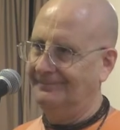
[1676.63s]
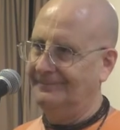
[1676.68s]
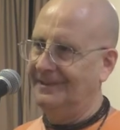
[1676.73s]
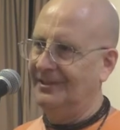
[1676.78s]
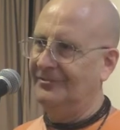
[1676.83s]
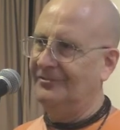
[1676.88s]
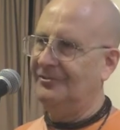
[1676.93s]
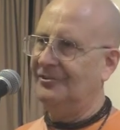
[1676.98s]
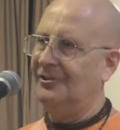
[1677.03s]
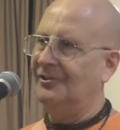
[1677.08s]

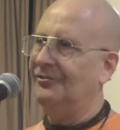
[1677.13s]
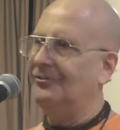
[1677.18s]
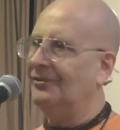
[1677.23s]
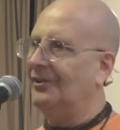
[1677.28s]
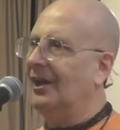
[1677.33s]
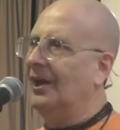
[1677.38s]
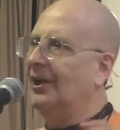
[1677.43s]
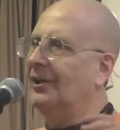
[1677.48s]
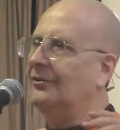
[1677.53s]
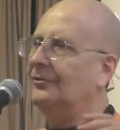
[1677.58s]
It's
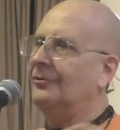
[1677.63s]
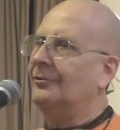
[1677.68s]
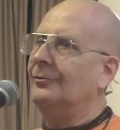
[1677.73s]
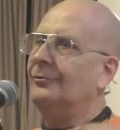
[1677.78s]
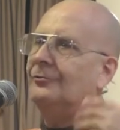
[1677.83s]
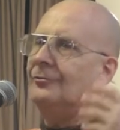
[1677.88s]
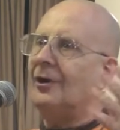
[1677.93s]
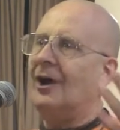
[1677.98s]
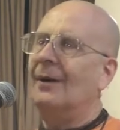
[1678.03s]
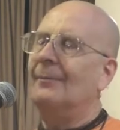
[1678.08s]
just too
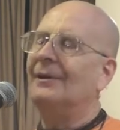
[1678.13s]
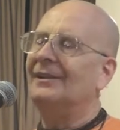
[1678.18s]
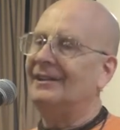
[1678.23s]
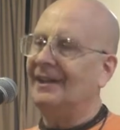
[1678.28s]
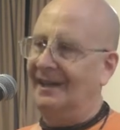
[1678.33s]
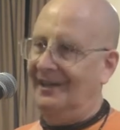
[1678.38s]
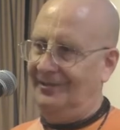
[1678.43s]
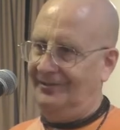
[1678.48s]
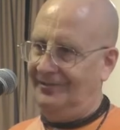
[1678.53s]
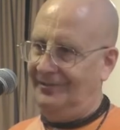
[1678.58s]

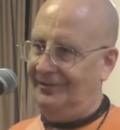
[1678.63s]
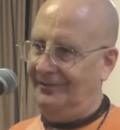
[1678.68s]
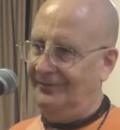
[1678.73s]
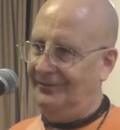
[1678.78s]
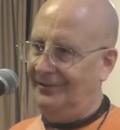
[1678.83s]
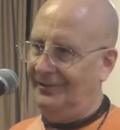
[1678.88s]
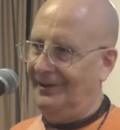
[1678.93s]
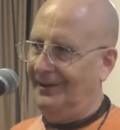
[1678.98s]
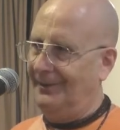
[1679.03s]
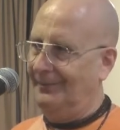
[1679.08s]
traumatizing
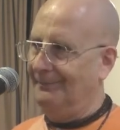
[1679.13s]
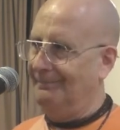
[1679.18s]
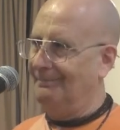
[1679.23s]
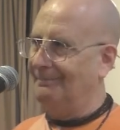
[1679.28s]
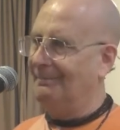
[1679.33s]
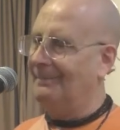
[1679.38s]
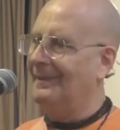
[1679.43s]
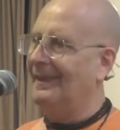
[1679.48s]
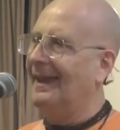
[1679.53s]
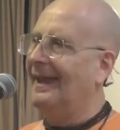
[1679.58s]
for them.
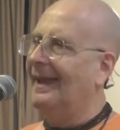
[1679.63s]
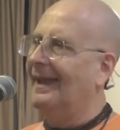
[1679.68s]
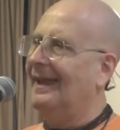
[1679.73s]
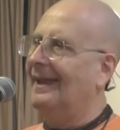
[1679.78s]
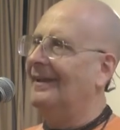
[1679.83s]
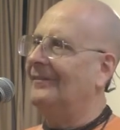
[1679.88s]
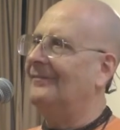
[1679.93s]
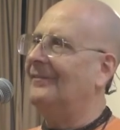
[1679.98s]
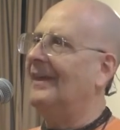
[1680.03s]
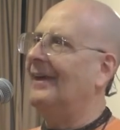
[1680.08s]

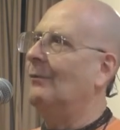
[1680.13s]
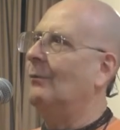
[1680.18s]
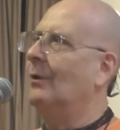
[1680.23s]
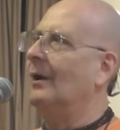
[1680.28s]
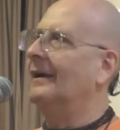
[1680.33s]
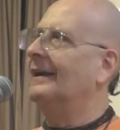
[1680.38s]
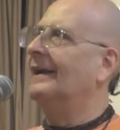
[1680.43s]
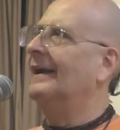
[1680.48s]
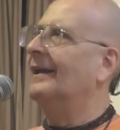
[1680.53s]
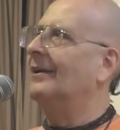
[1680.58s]
If they
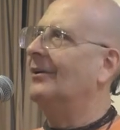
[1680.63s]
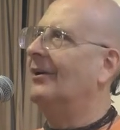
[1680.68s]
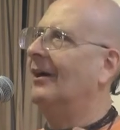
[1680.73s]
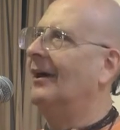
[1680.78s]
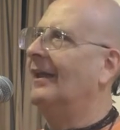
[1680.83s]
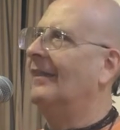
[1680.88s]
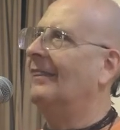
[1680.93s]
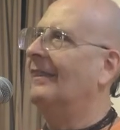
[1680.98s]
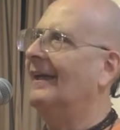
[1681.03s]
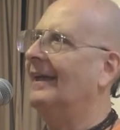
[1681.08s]
want to get
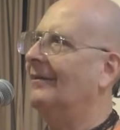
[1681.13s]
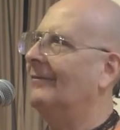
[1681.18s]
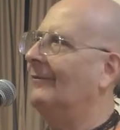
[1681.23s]
on, they